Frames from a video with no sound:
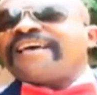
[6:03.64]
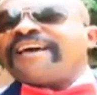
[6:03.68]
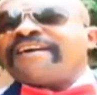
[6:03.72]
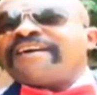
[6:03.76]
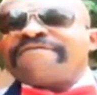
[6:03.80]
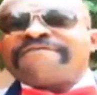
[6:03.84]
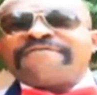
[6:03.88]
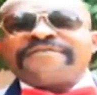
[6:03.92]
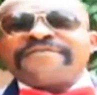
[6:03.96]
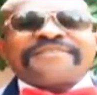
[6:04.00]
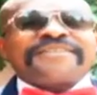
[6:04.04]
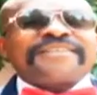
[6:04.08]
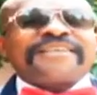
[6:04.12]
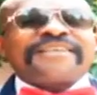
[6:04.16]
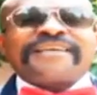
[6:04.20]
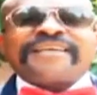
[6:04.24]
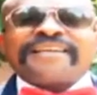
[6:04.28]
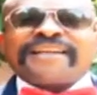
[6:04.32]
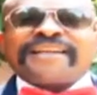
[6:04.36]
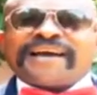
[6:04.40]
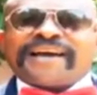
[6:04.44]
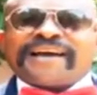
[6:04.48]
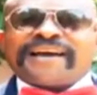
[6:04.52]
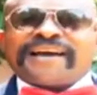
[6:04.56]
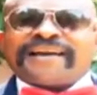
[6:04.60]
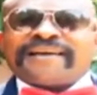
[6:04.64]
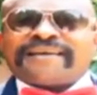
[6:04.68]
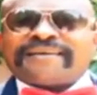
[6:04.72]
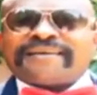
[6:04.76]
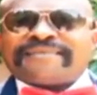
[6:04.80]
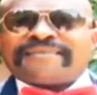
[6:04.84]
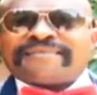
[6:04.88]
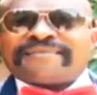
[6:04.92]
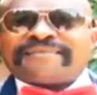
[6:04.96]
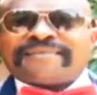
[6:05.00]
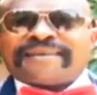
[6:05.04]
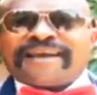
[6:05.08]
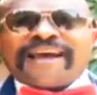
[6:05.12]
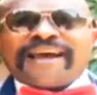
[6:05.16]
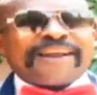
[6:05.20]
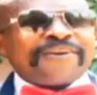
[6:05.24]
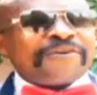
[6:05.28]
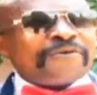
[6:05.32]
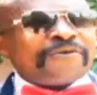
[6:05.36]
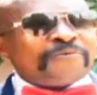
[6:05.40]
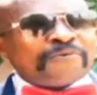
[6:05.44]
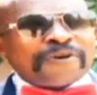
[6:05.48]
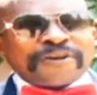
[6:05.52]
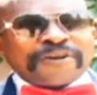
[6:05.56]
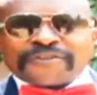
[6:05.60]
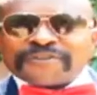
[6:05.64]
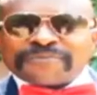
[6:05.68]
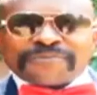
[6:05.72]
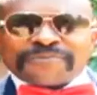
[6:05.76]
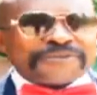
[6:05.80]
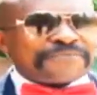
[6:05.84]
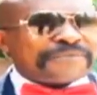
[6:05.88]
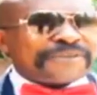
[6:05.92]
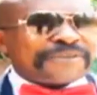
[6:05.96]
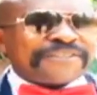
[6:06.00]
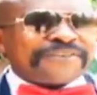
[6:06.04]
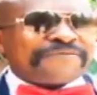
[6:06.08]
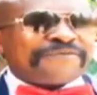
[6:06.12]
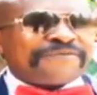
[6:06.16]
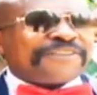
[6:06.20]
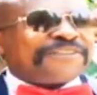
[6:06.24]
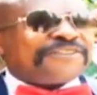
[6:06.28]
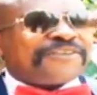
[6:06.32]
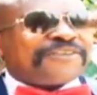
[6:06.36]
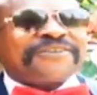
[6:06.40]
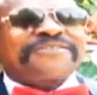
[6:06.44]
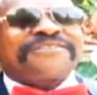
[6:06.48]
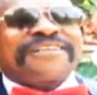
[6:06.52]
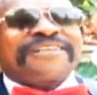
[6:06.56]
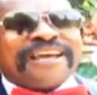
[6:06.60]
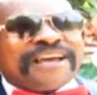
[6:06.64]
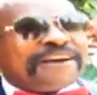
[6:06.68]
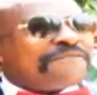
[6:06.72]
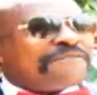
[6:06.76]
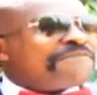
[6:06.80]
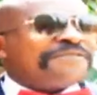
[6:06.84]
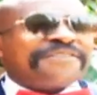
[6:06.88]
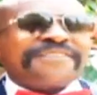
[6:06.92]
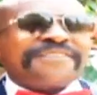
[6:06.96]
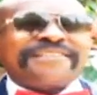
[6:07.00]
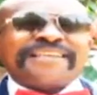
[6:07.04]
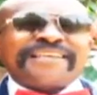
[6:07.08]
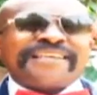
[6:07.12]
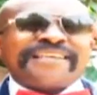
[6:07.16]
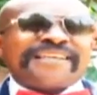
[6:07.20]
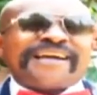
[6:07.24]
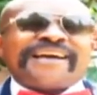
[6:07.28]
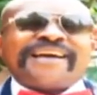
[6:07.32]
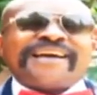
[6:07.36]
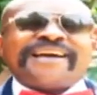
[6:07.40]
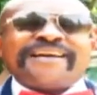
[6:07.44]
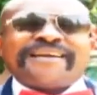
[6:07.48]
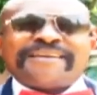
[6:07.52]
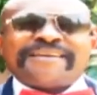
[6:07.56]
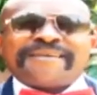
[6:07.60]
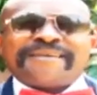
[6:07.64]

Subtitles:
everything in her. I don't want to be specific, just everything in her.